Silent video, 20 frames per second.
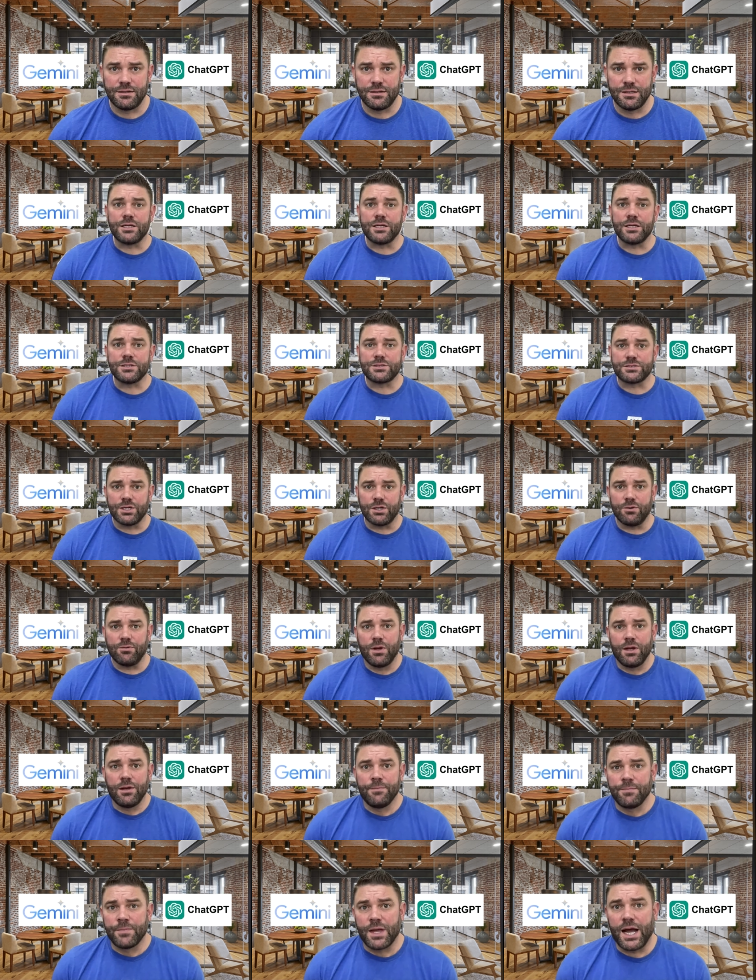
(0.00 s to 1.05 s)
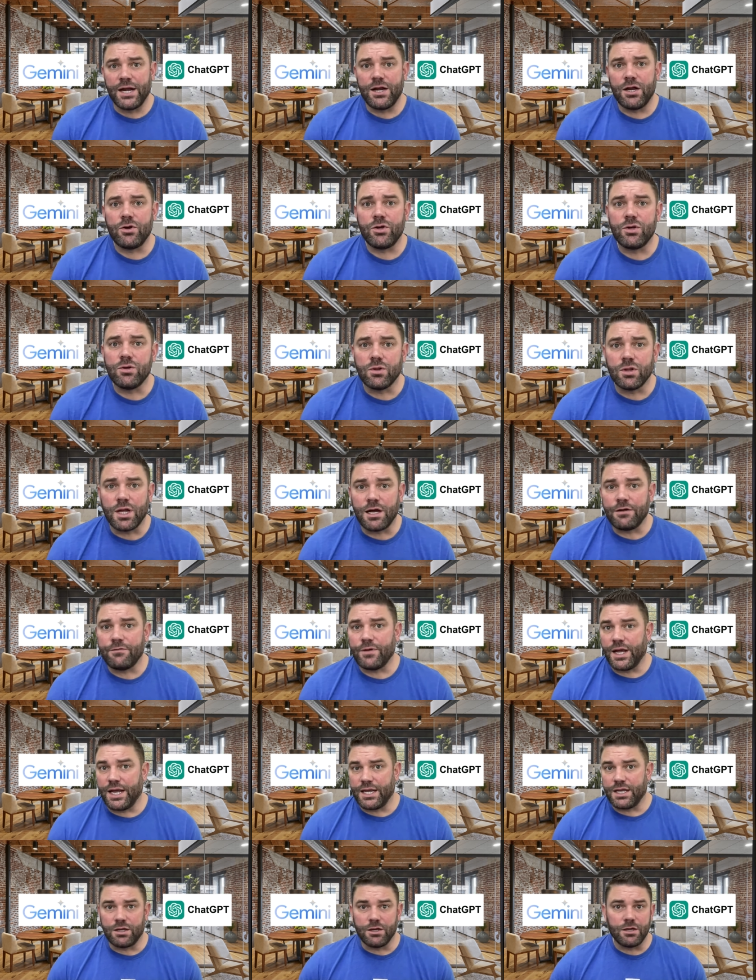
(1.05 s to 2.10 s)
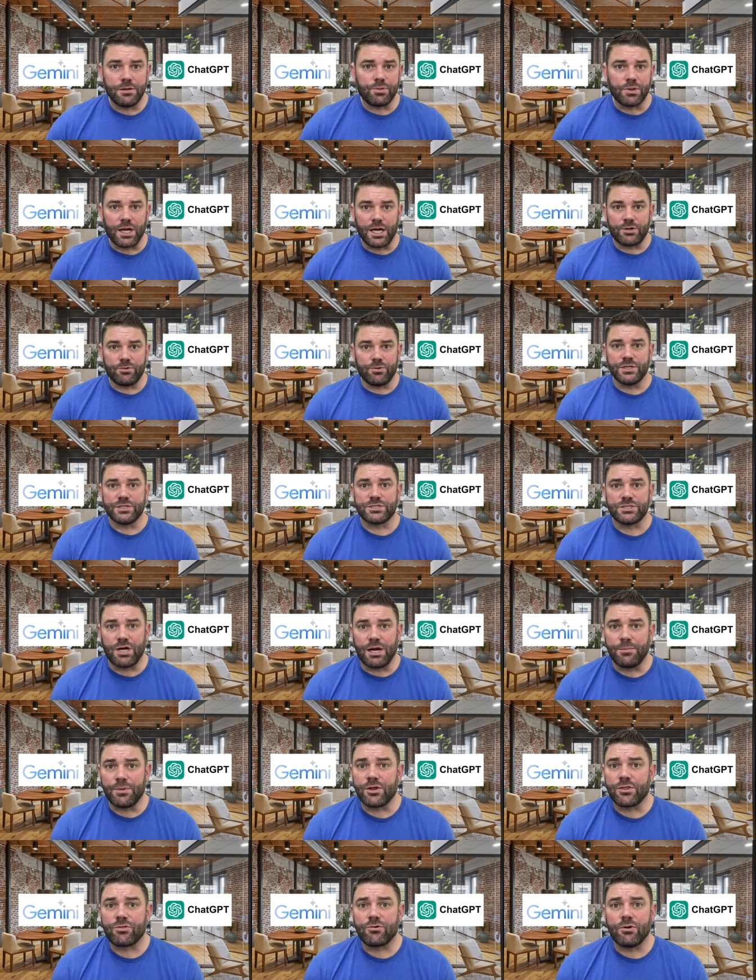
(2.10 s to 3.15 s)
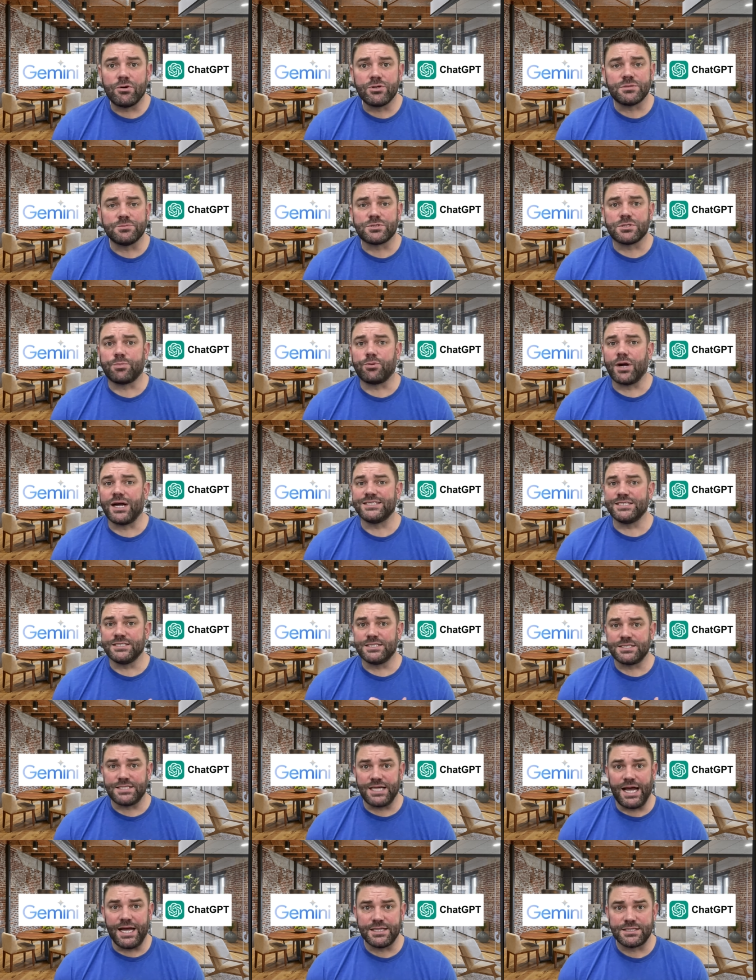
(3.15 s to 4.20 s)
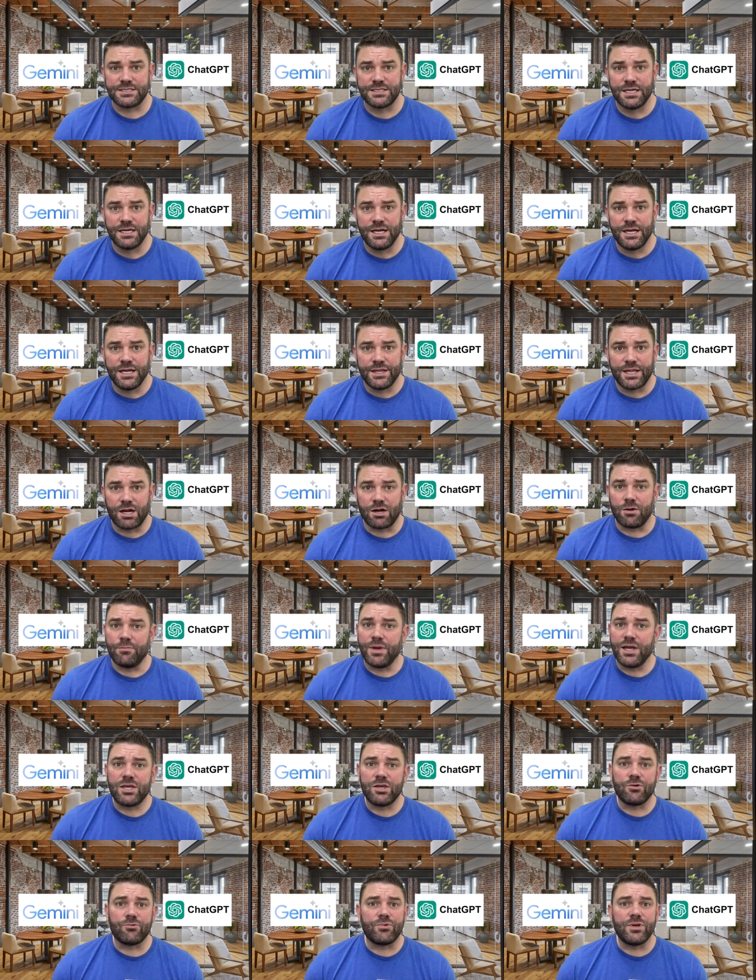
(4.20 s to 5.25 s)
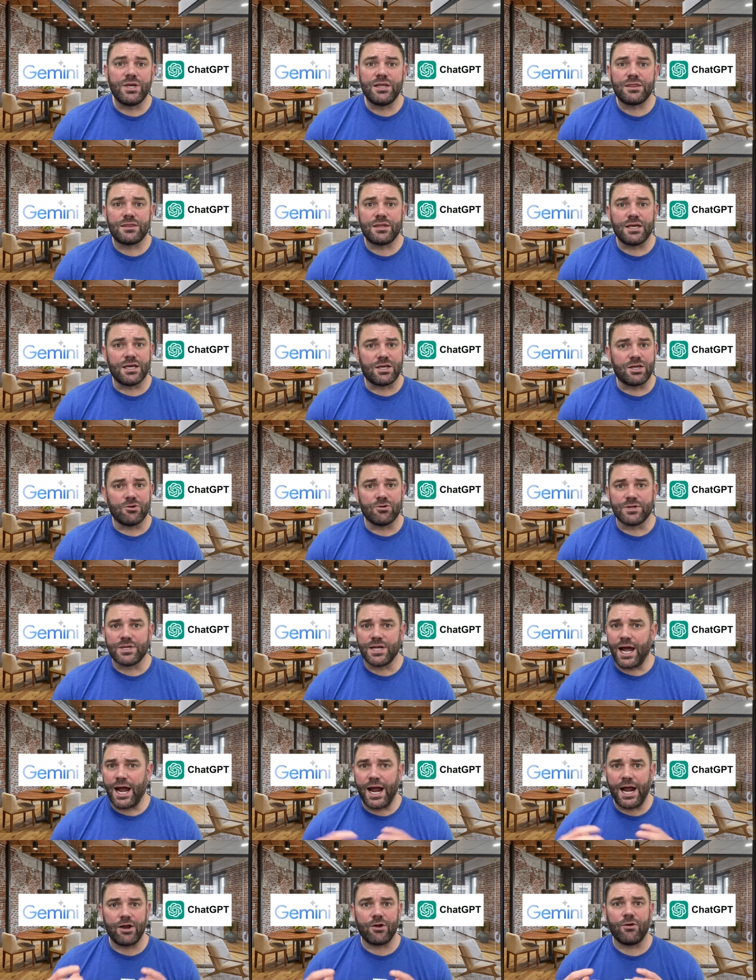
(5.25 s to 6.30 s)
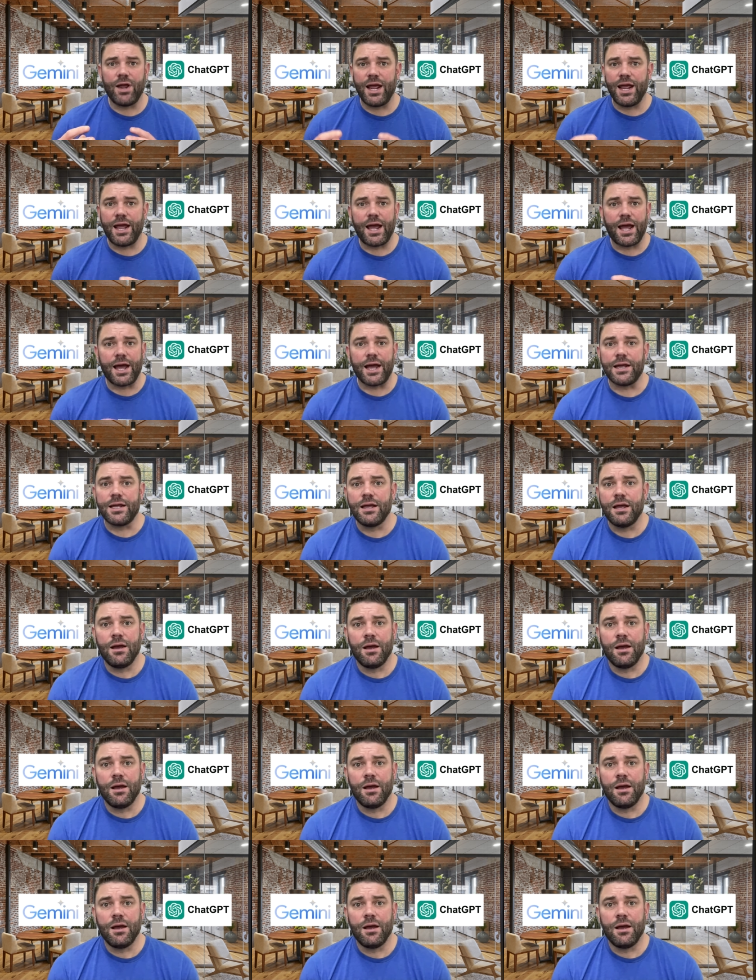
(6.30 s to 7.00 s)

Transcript: Also, I know you love a good plot twist, so I'm going to throw in some surprising stats that'll make you rethink your entire A I